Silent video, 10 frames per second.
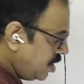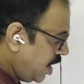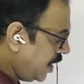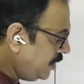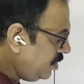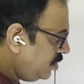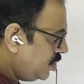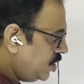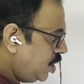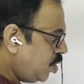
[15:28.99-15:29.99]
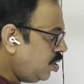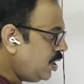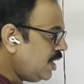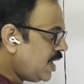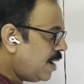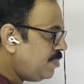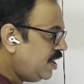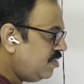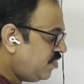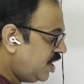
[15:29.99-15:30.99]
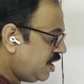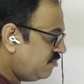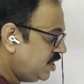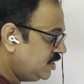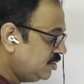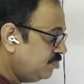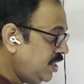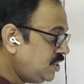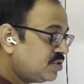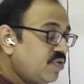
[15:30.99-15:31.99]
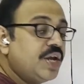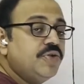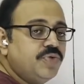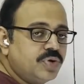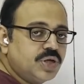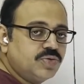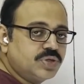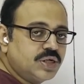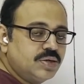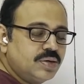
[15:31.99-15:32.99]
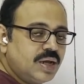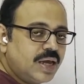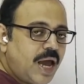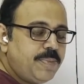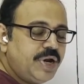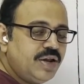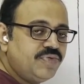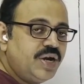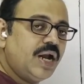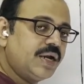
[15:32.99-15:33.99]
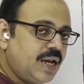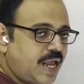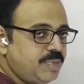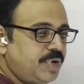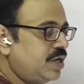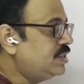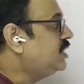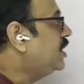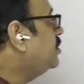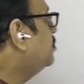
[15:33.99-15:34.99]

And total capital fund of the gym is 24,000. Capital fund under liability side.